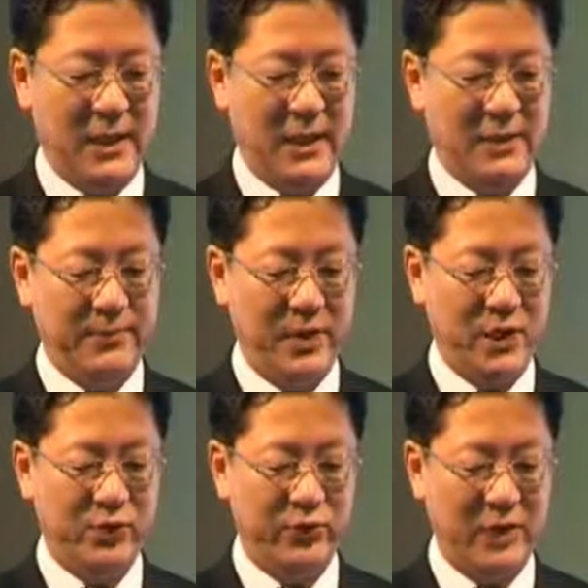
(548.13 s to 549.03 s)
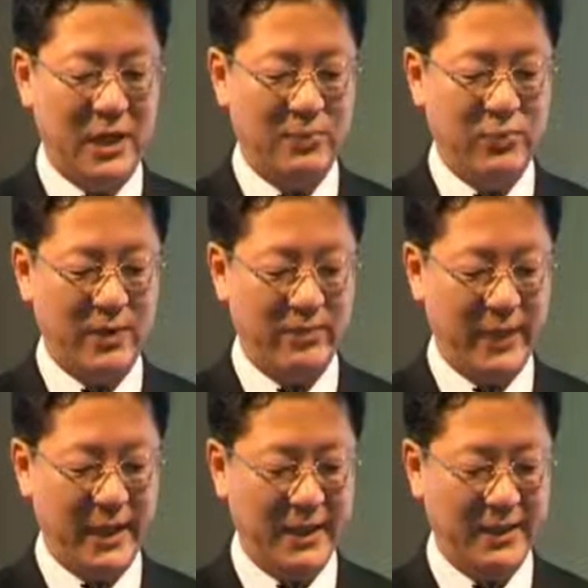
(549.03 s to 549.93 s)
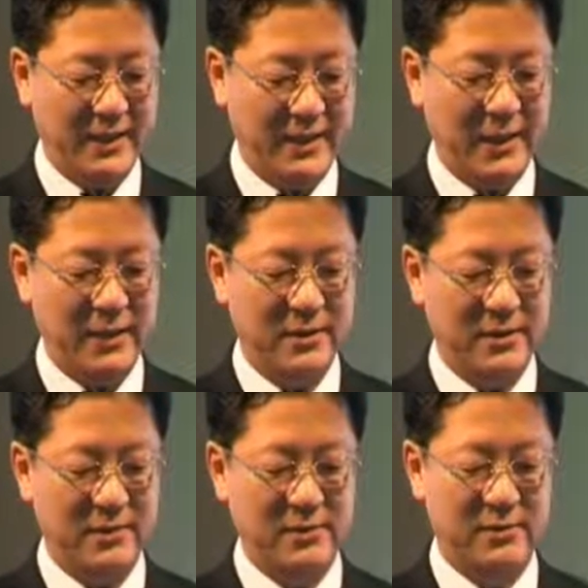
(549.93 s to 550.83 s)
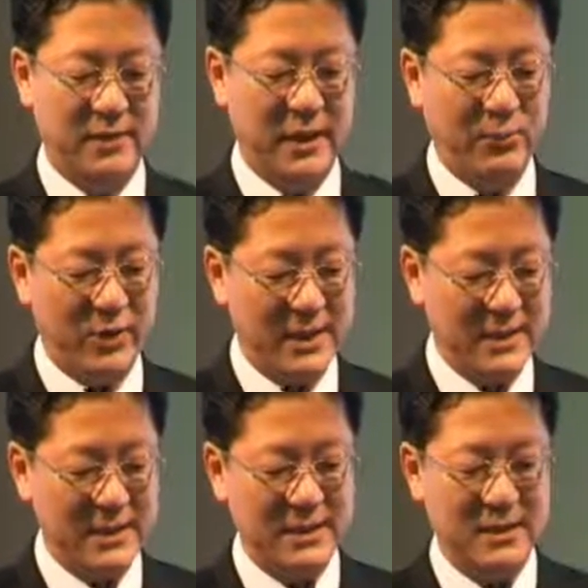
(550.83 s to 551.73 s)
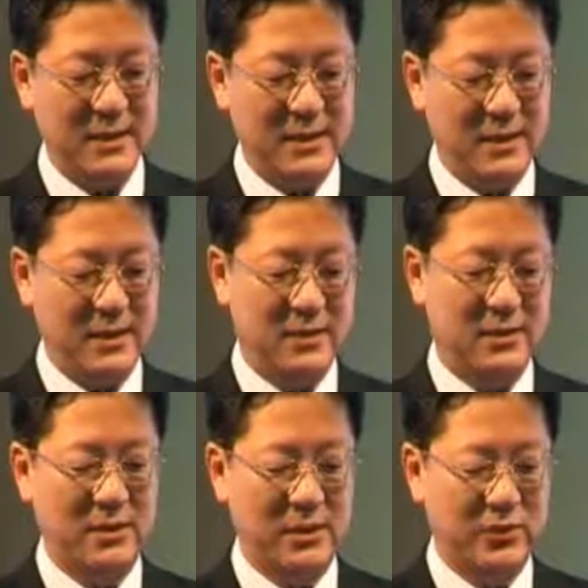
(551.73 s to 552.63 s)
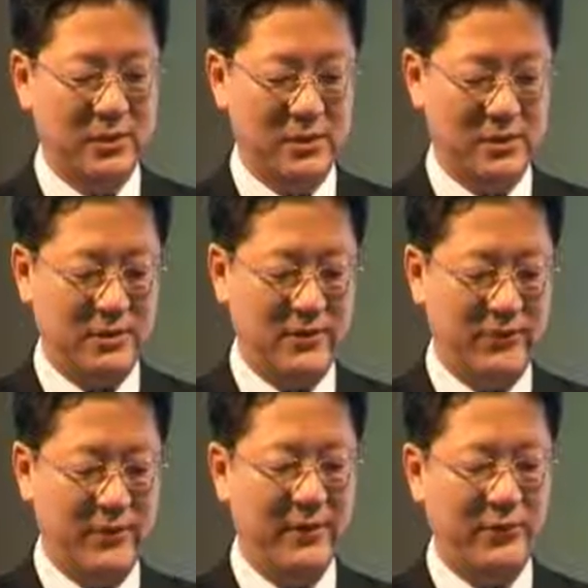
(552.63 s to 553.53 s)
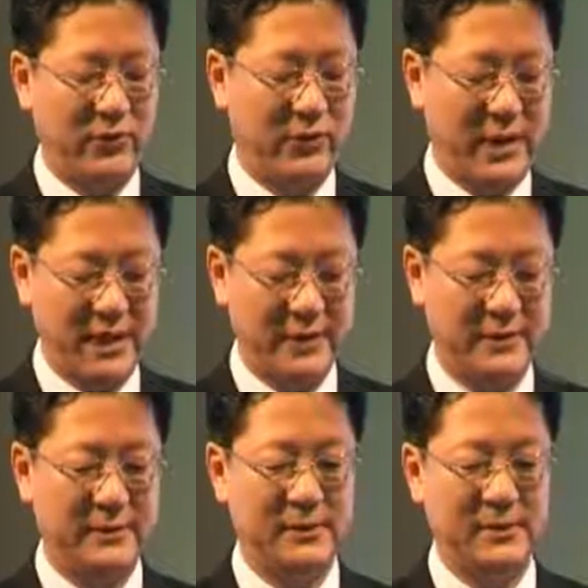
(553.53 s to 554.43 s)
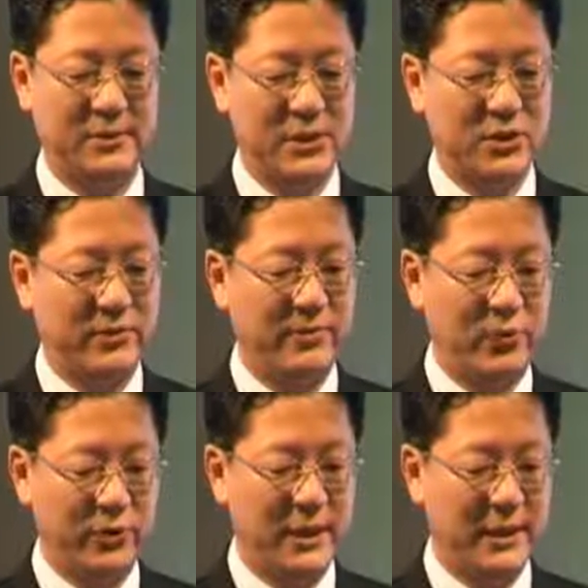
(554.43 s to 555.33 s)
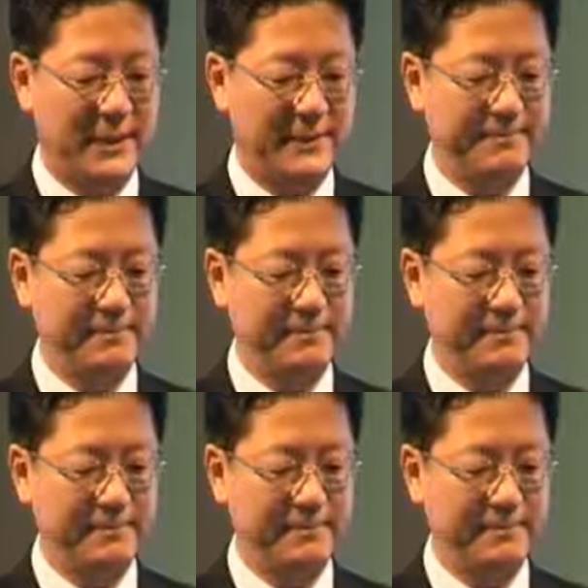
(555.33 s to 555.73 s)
And the patient with abdominal pain and hemorrhages has around 5-fold higher risk of mortality.